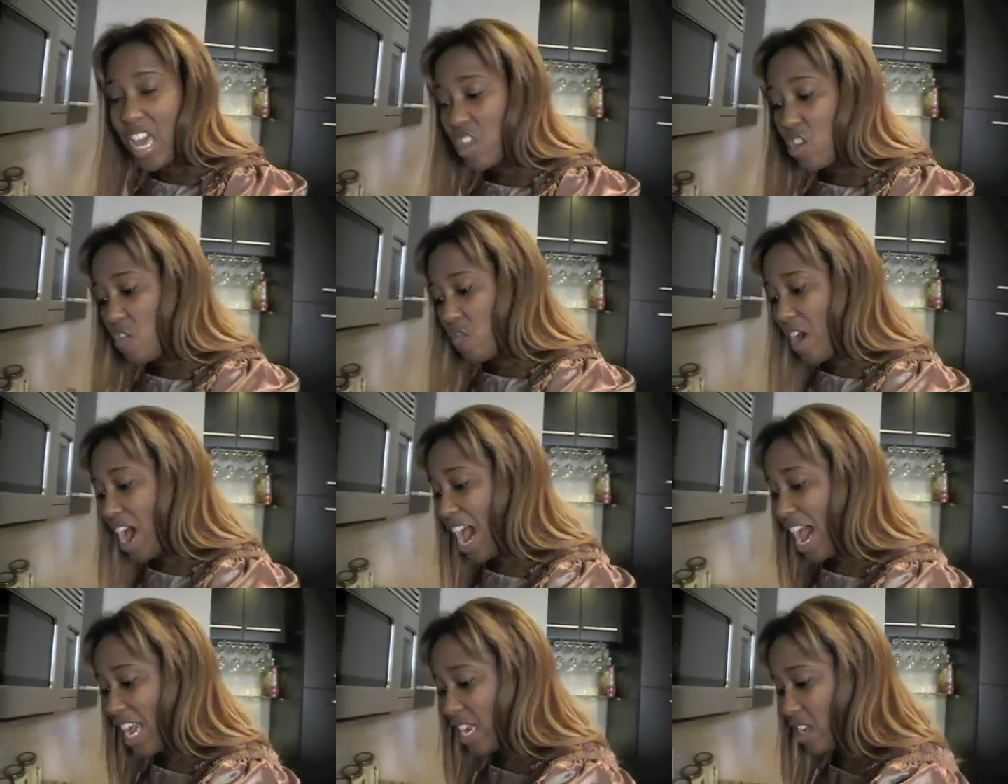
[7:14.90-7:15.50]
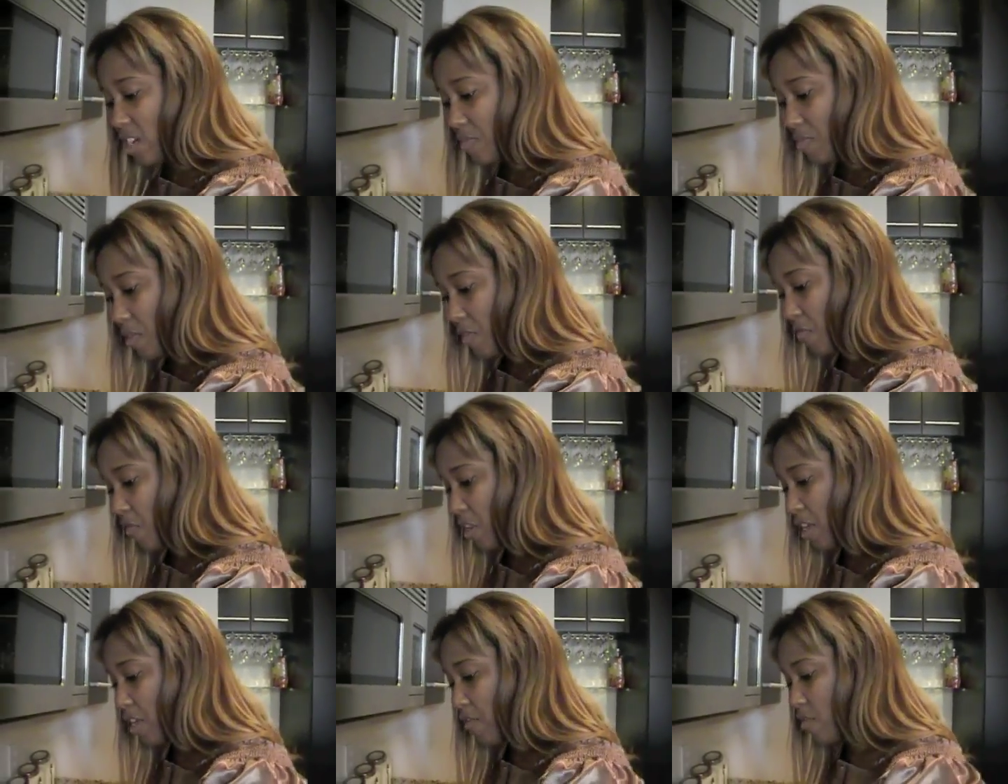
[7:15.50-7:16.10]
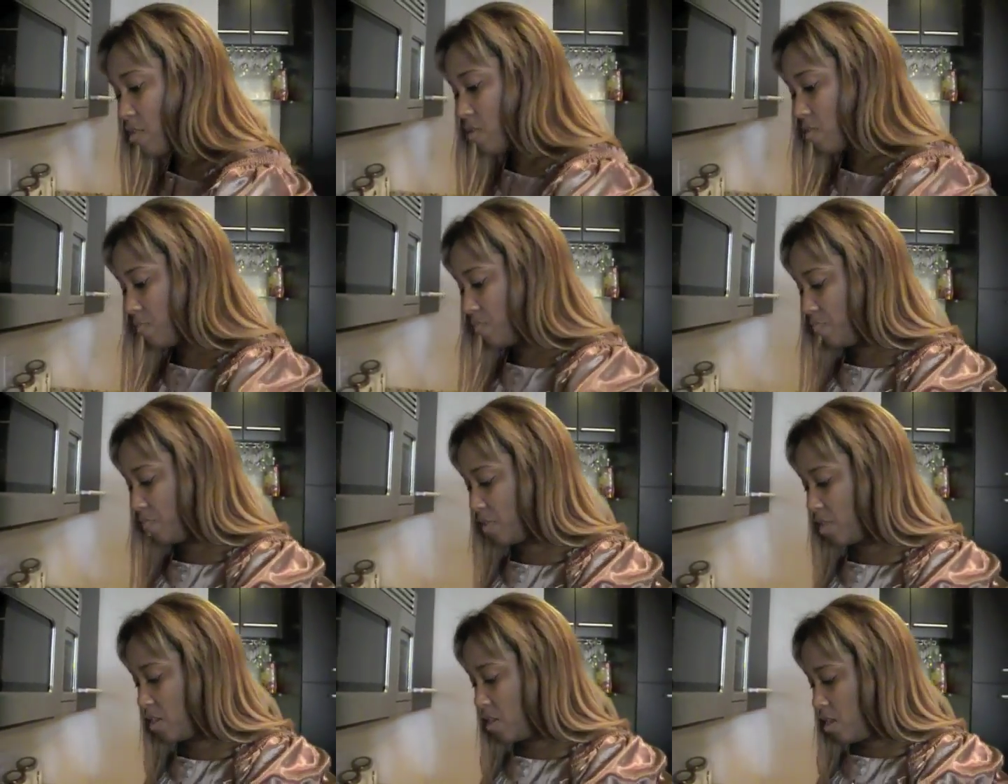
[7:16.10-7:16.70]
and you've heightened up the flavor.
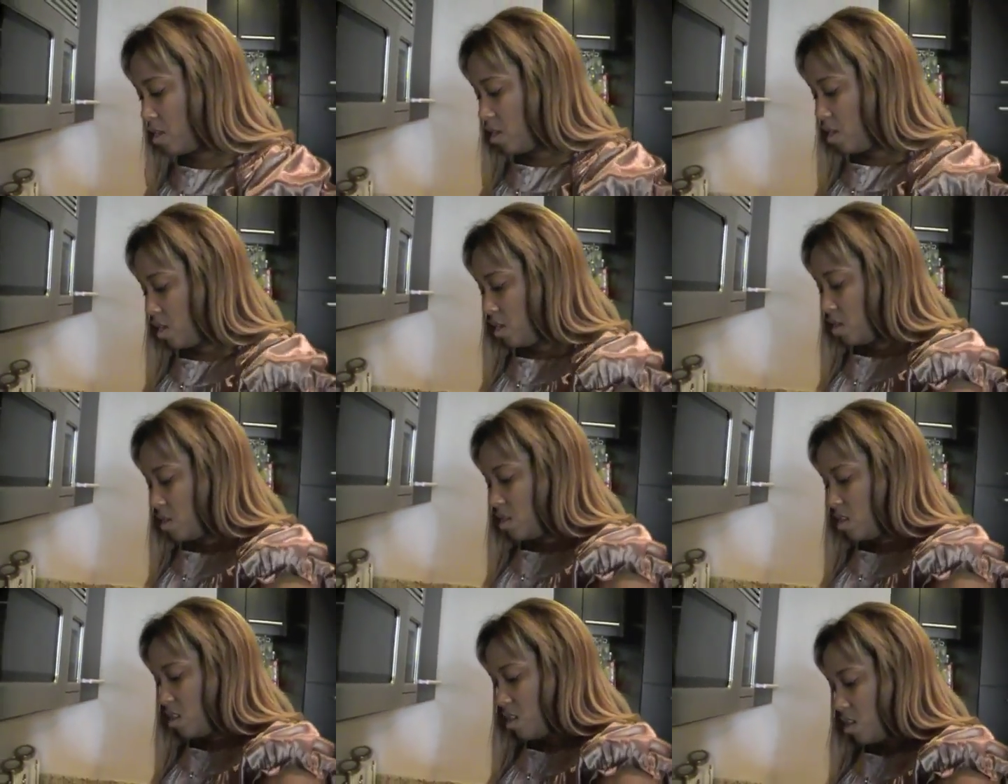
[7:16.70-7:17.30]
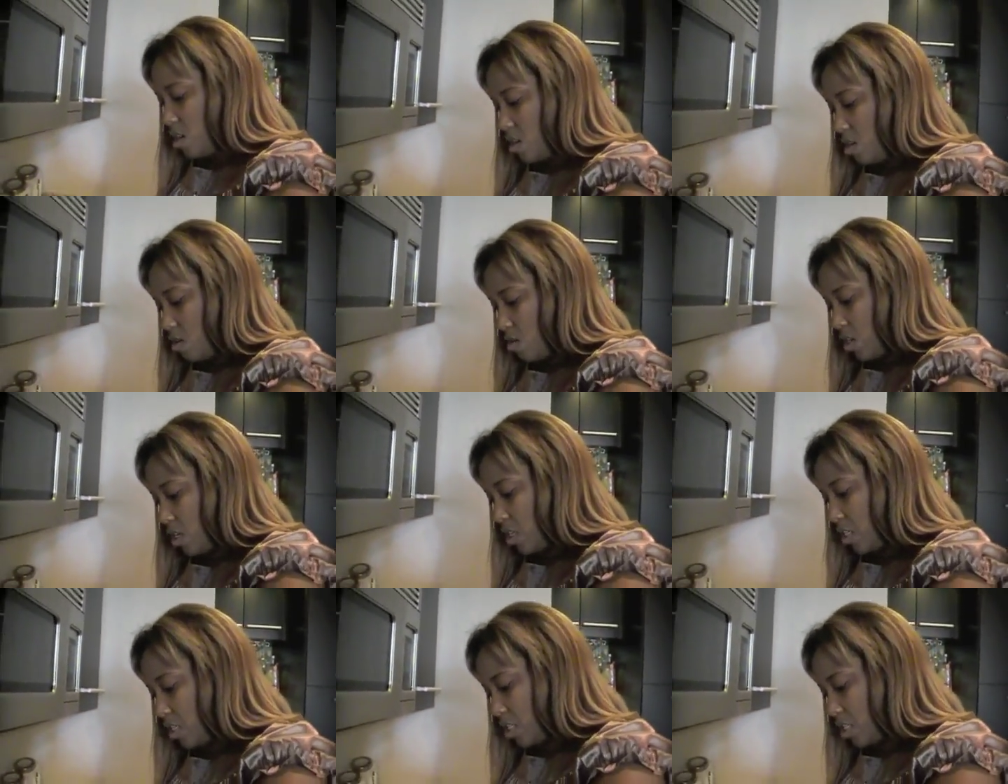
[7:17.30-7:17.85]
I'm gonna